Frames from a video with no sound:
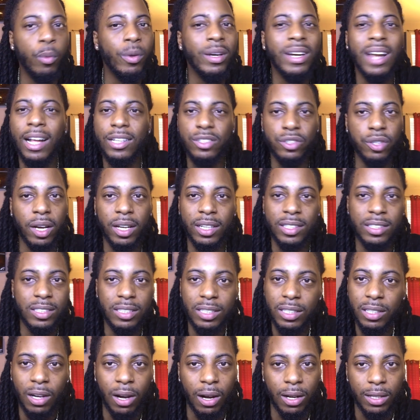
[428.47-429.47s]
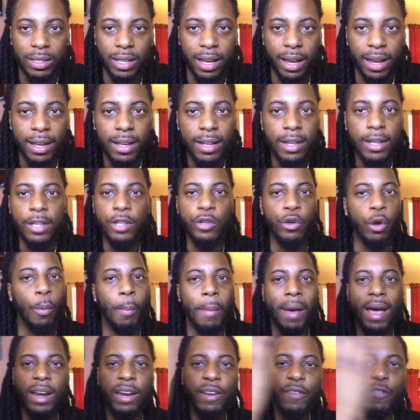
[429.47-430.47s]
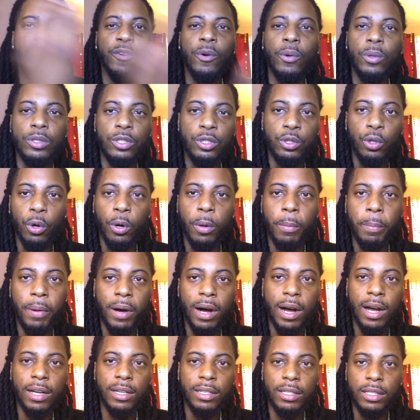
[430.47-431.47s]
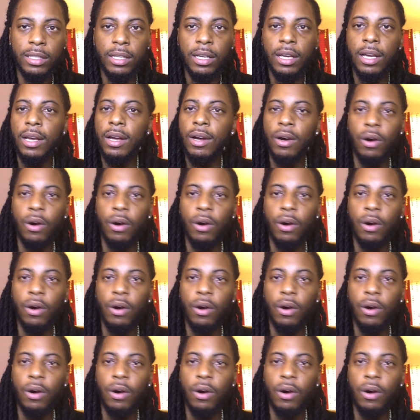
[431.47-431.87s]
We're not trying to see all that, no matter if it was your body